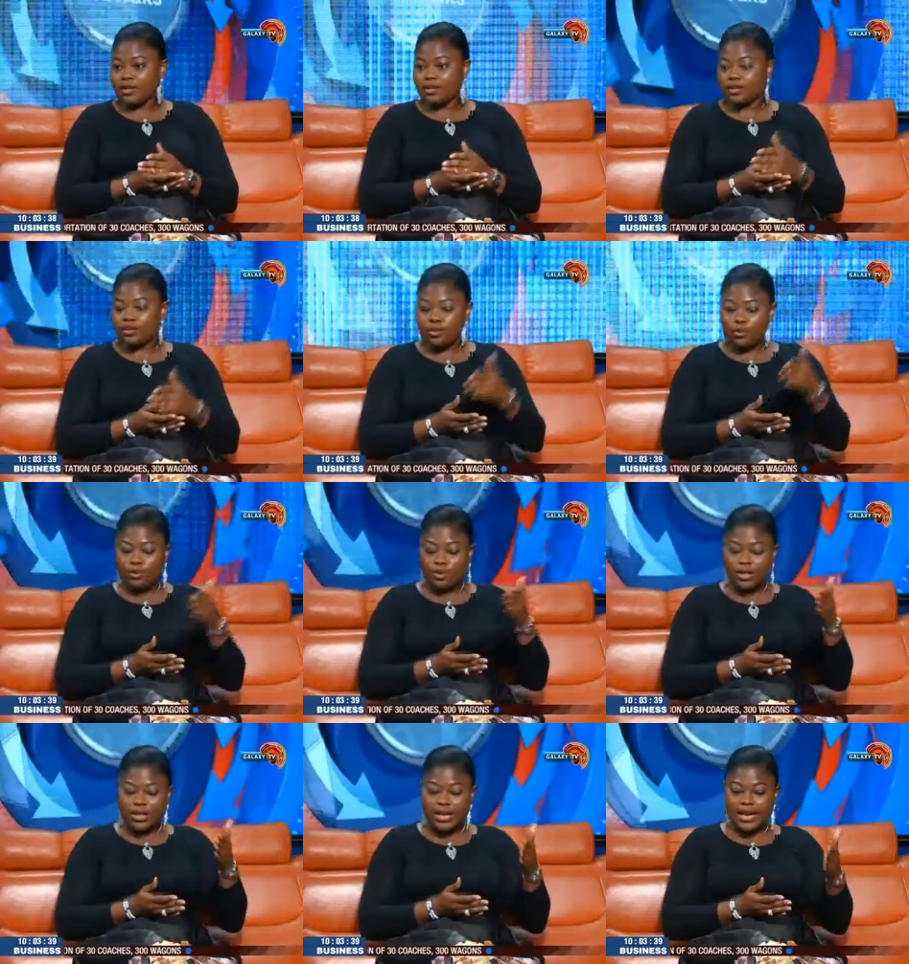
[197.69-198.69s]
So
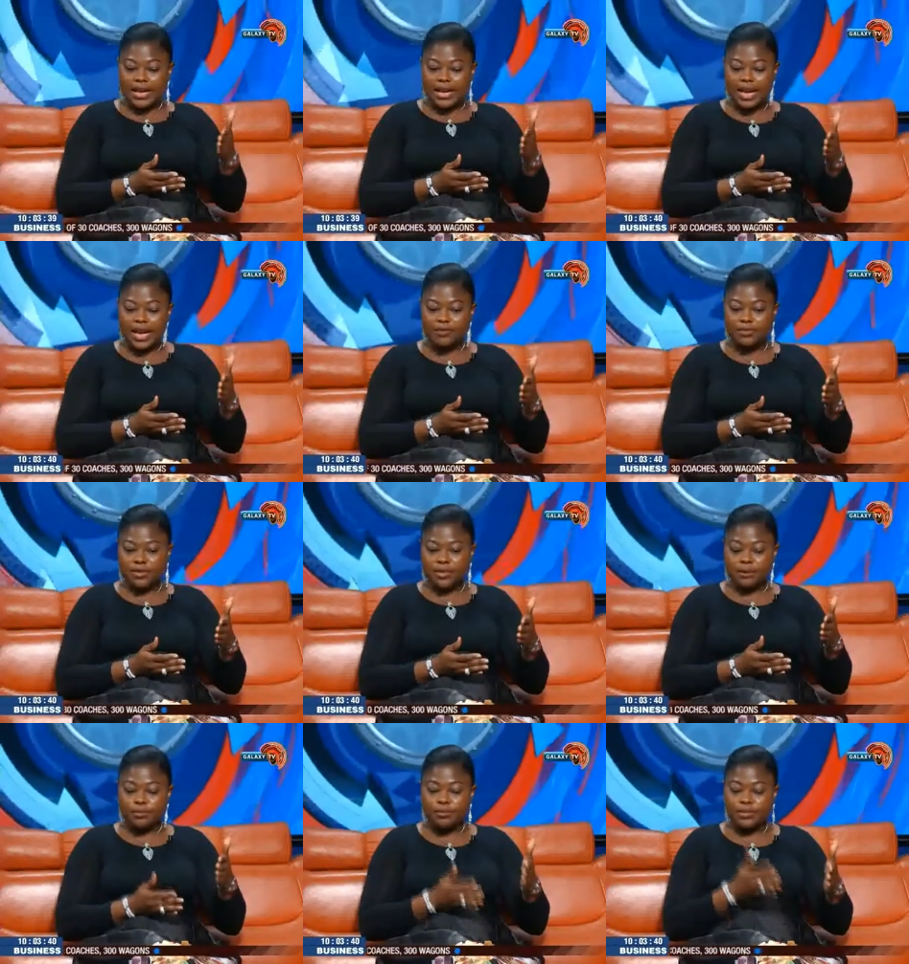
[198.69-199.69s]
they have
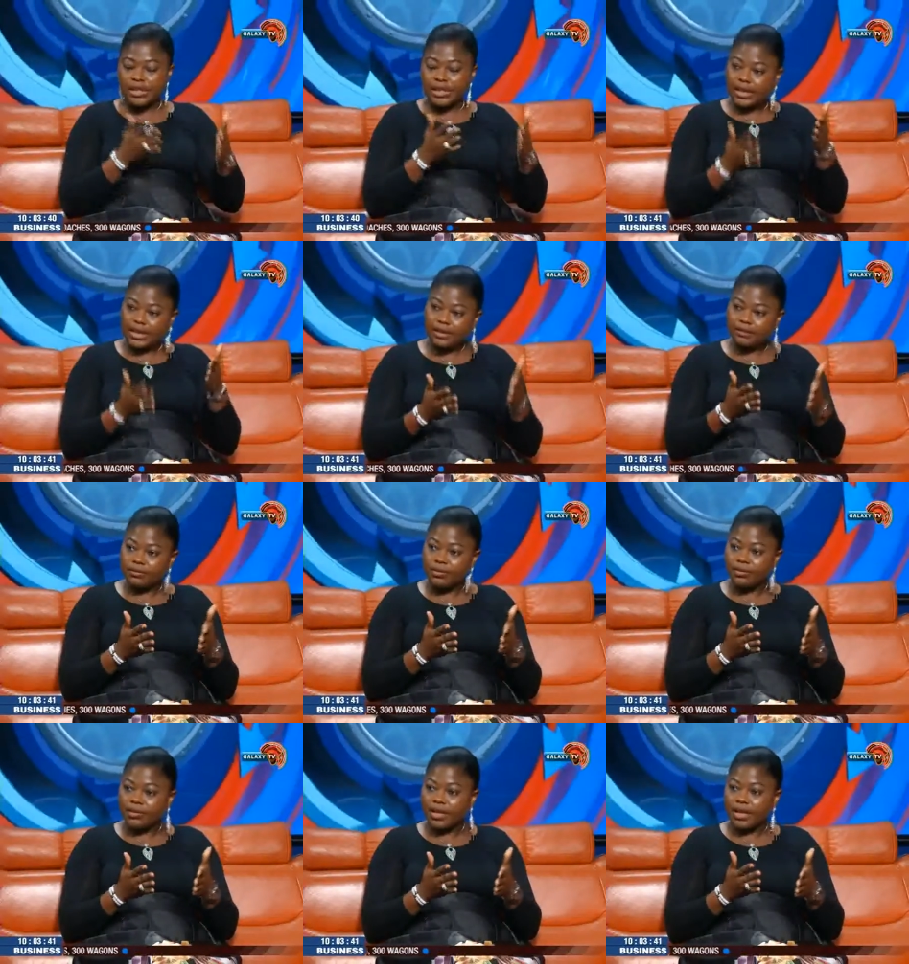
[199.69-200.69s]
delay
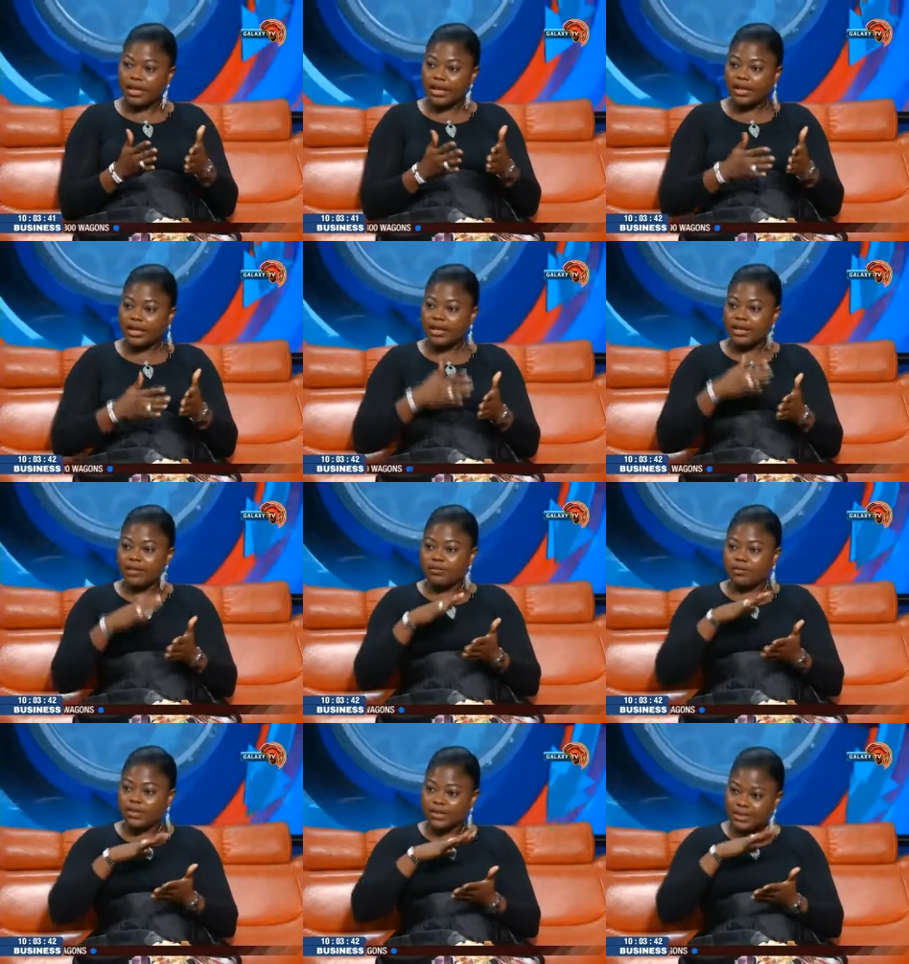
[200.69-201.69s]
in
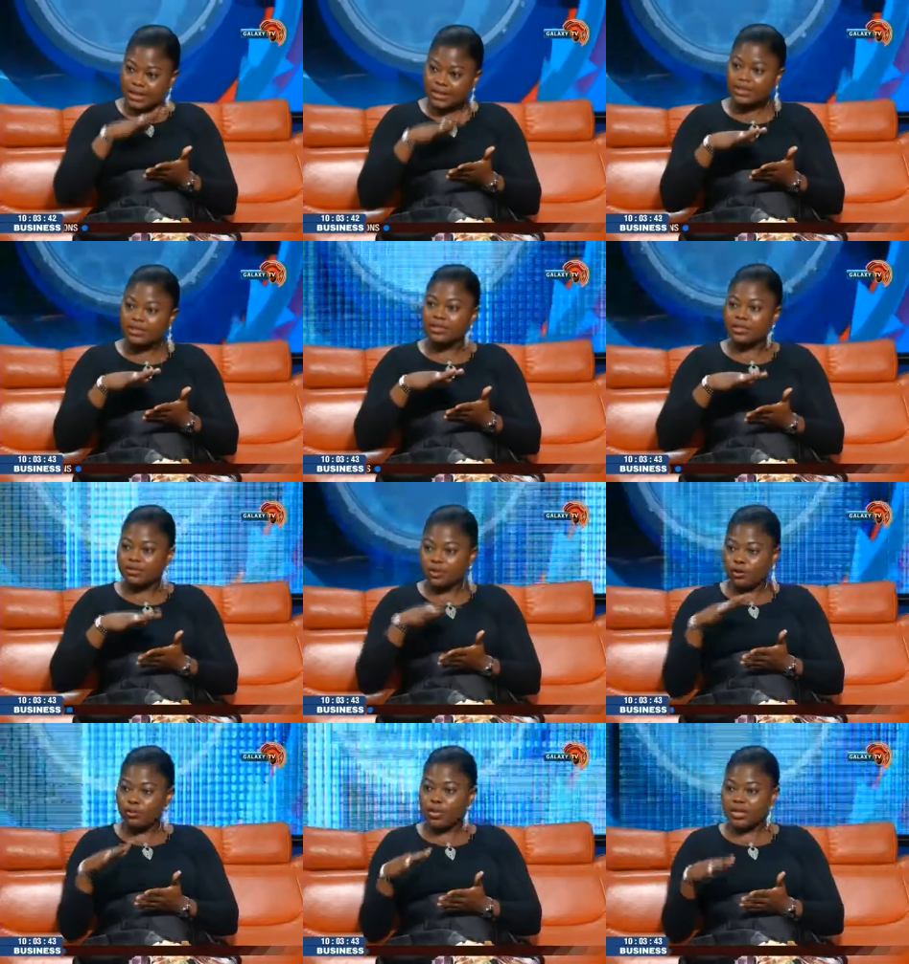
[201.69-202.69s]
certain
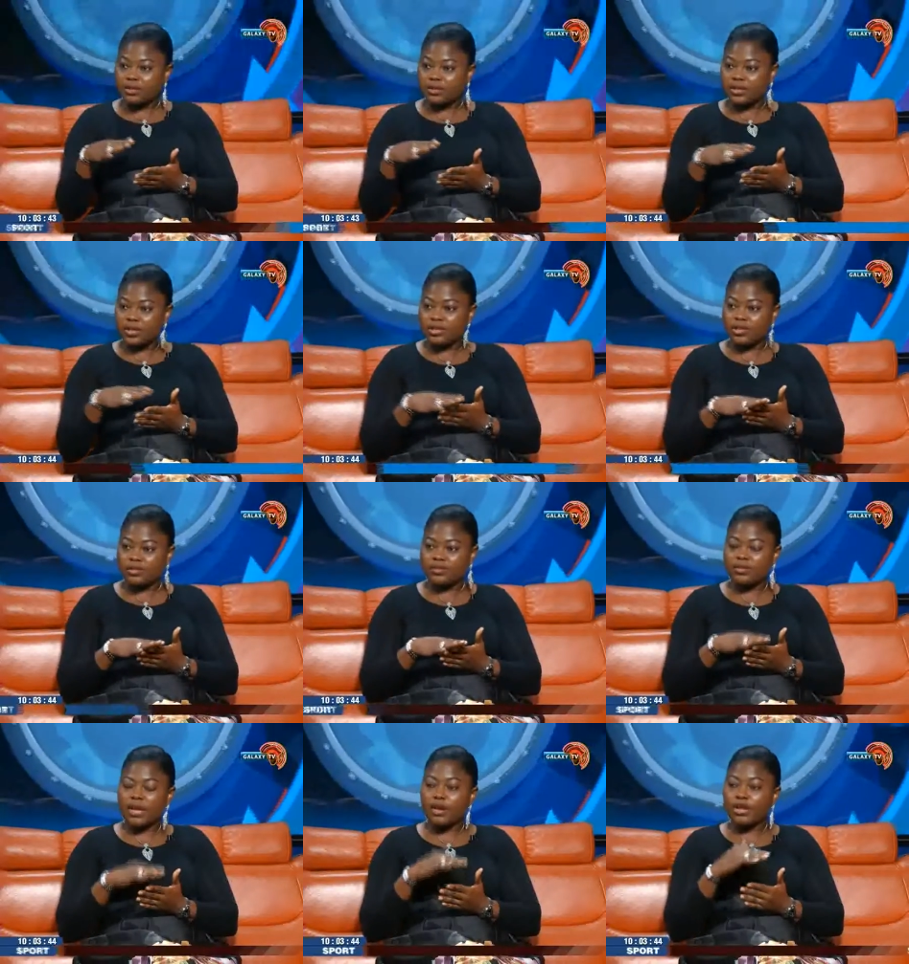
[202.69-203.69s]
developmental stages.
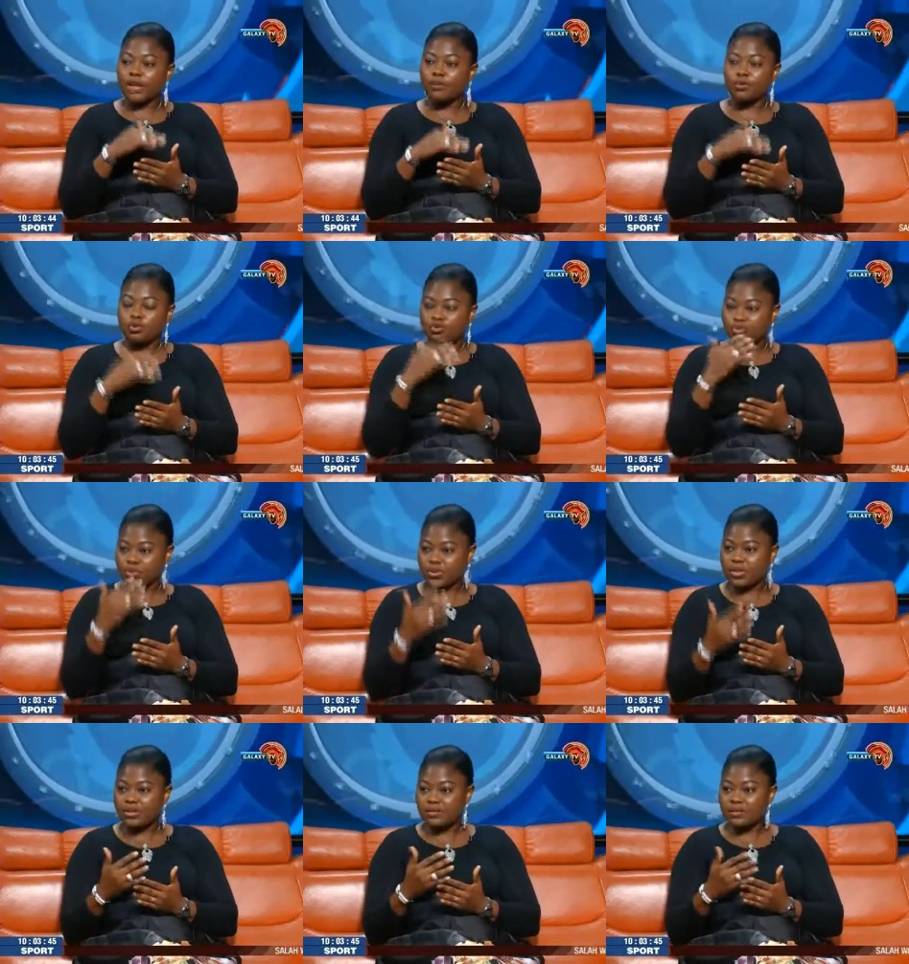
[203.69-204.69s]
They are unable to
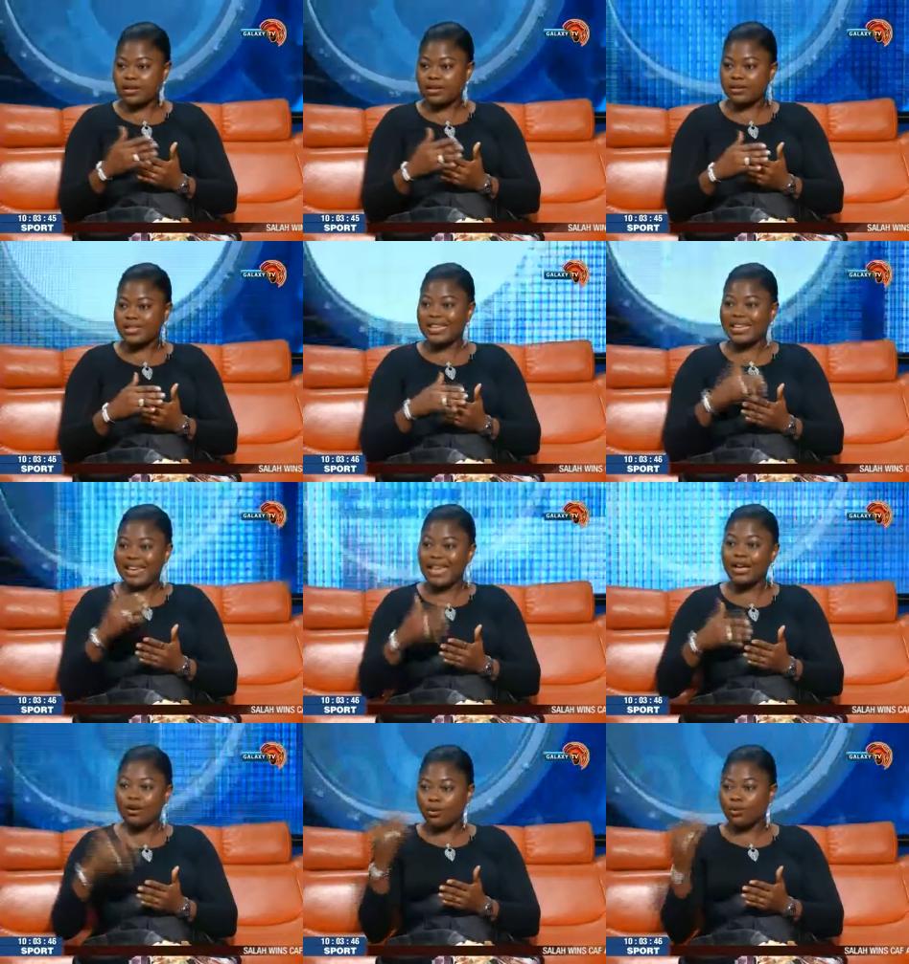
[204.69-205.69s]
process things
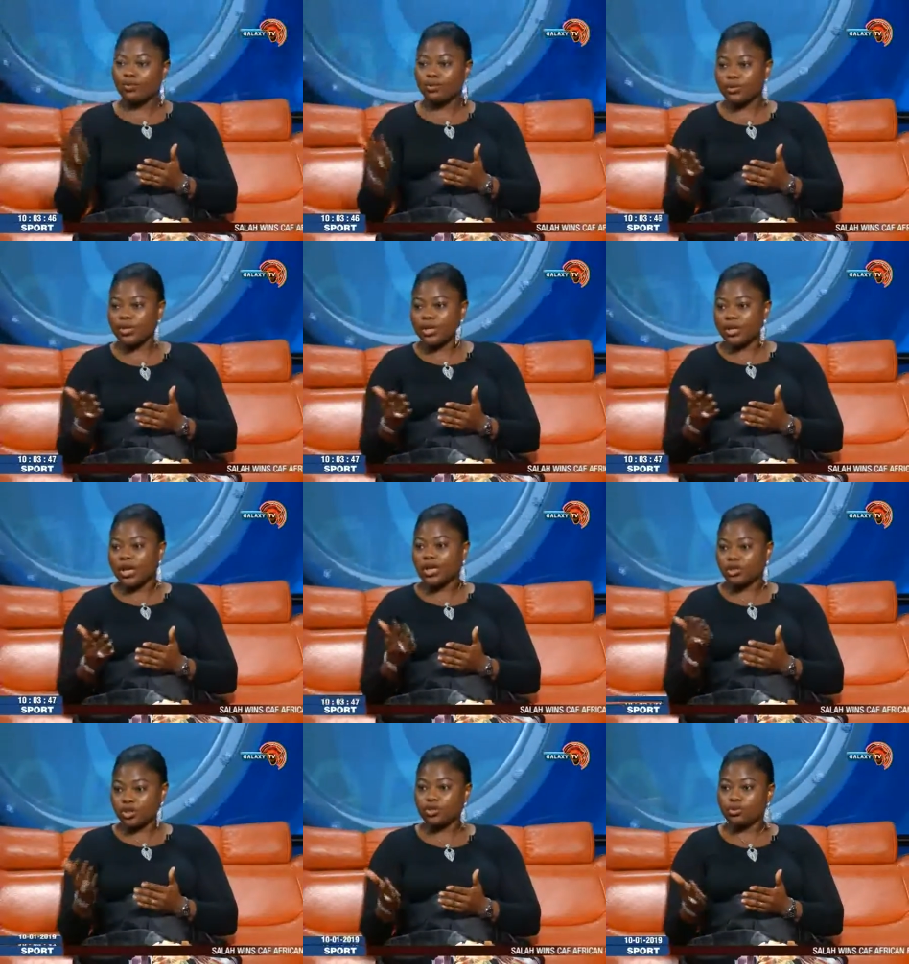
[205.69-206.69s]
like other
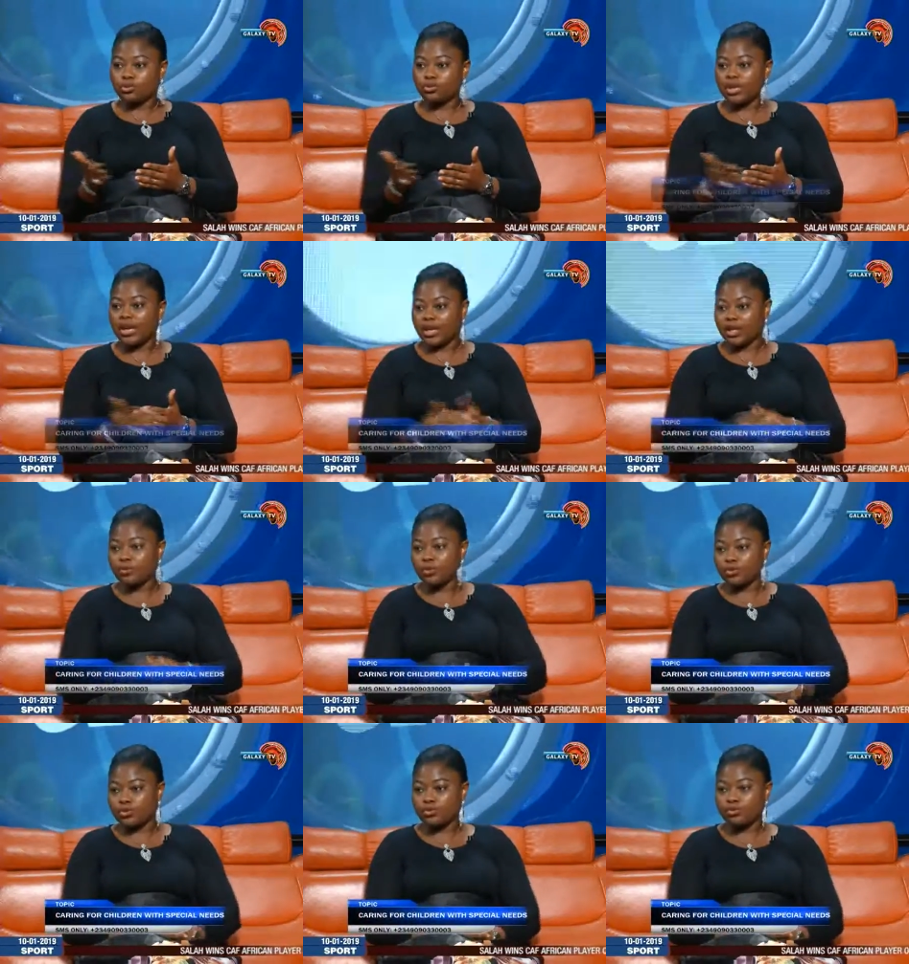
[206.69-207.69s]
children are
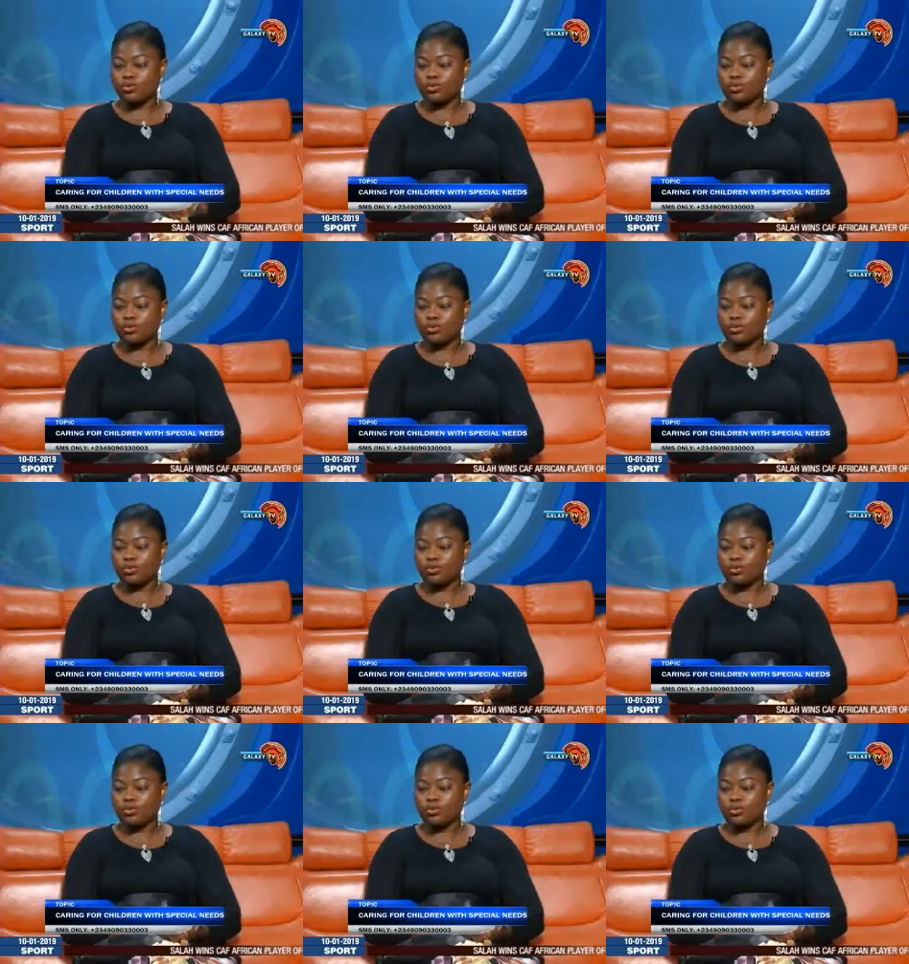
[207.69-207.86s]
able to.